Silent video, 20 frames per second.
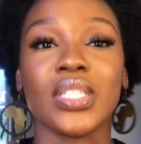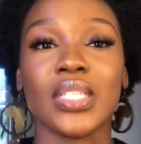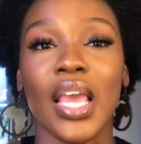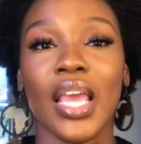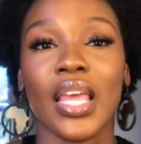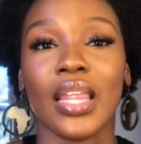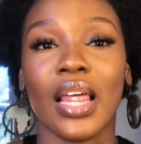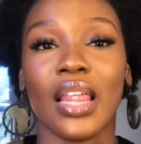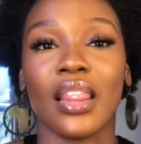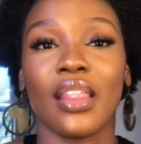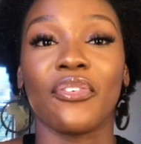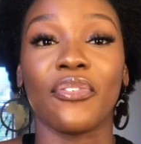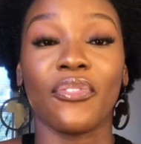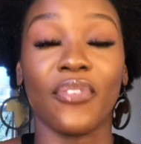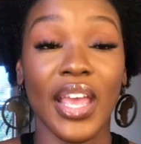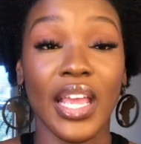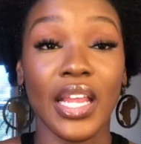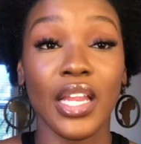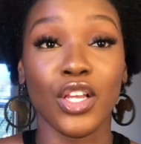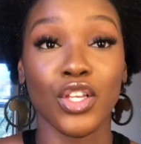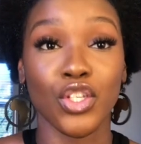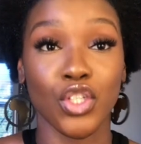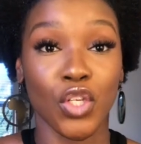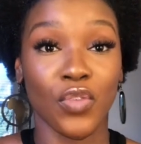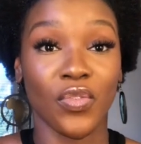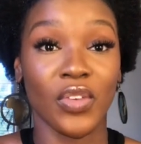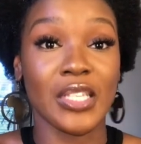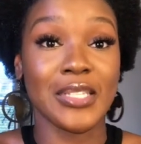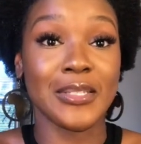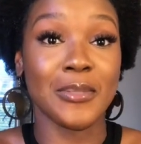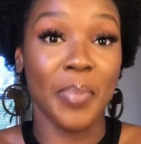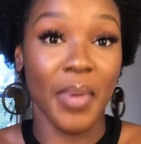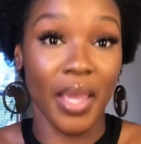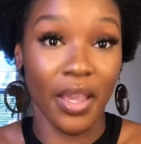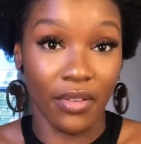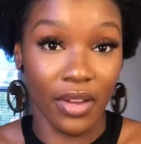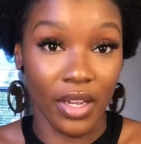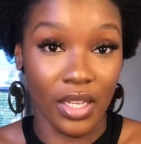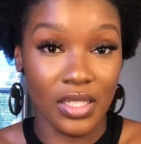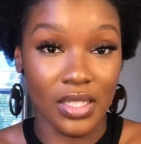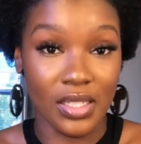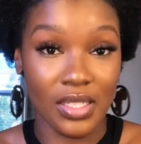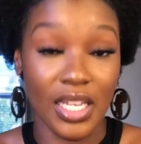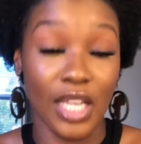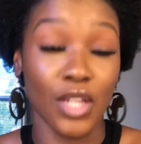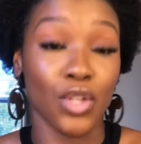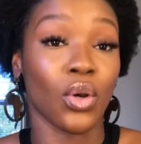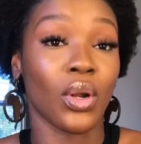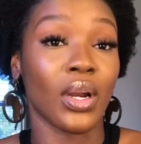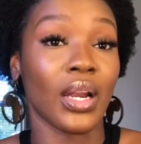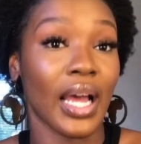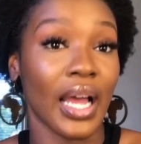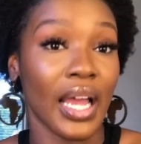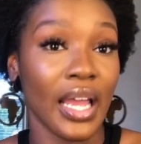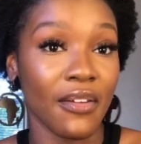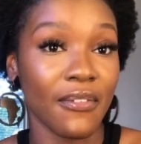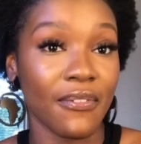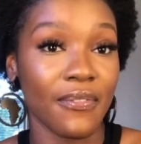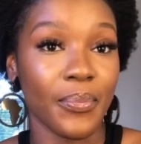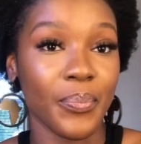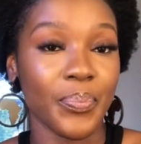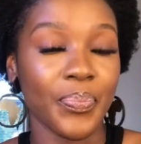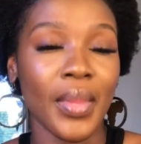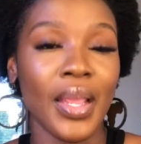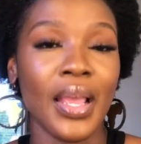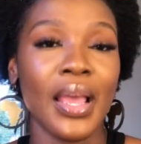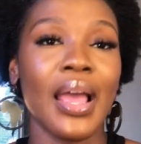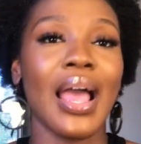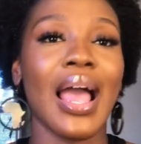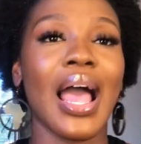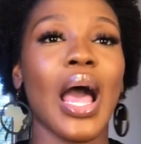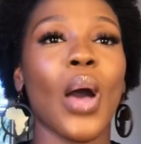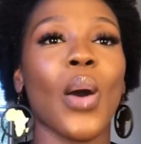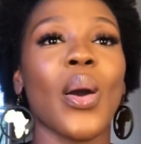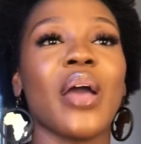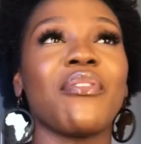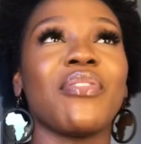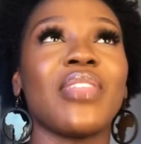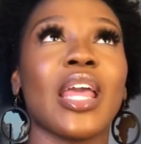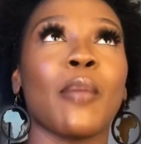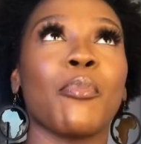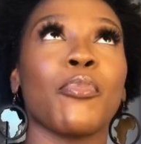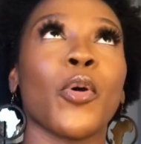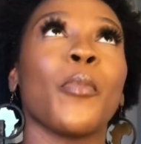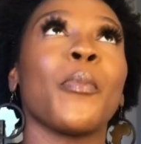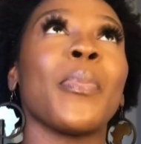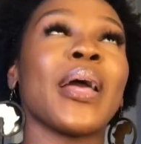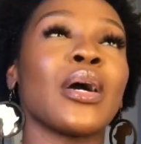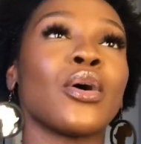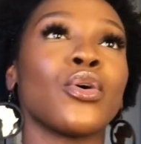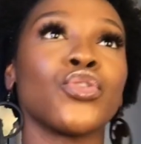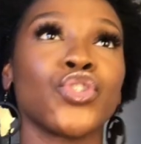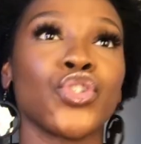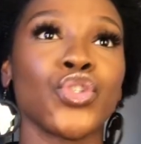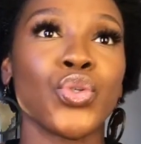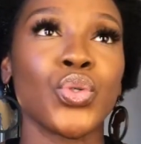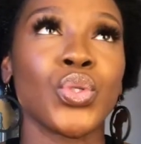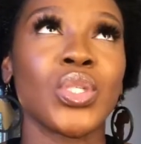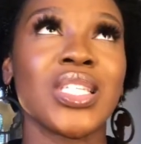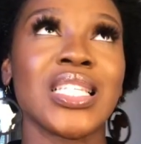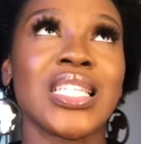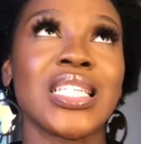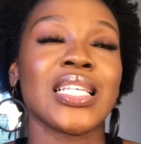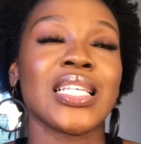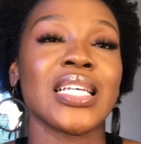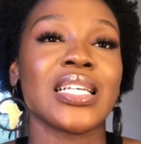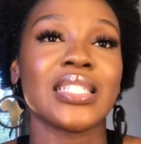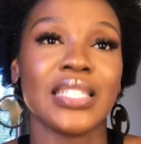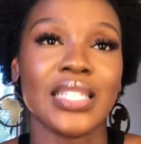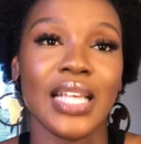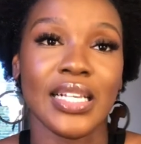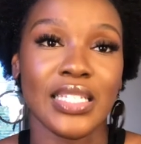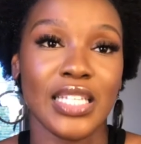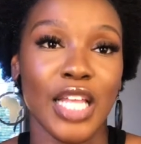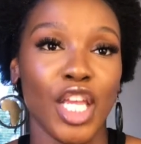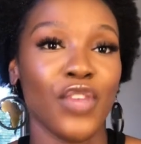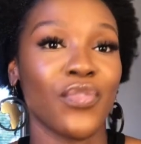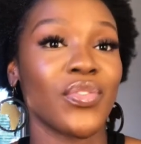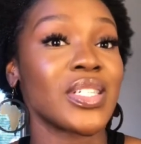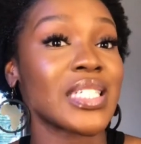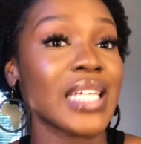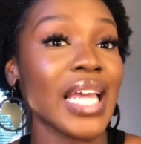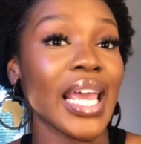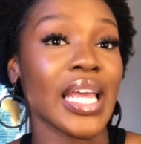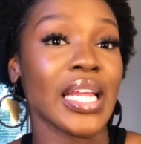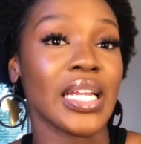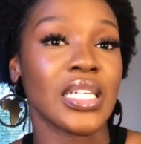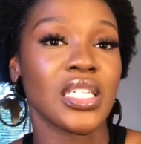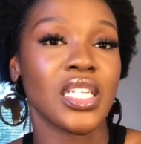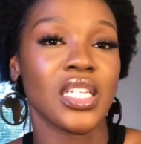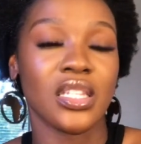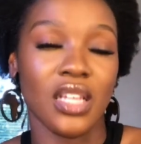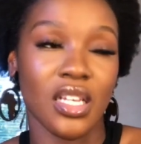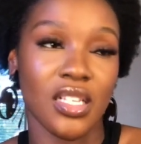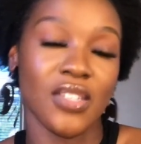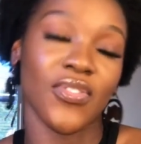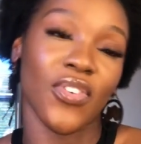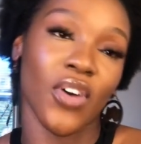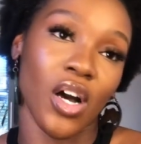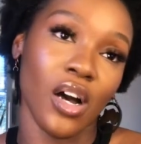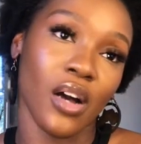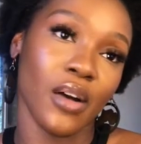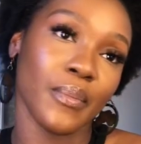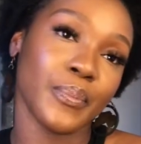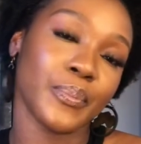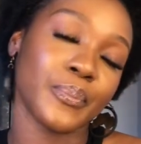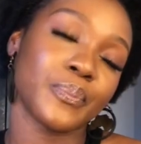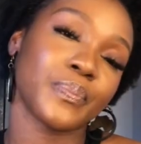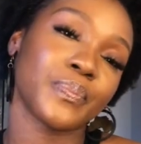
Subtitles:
you say that the failures you've experienced in your life, how have they propelled you the success that you've attained thus far?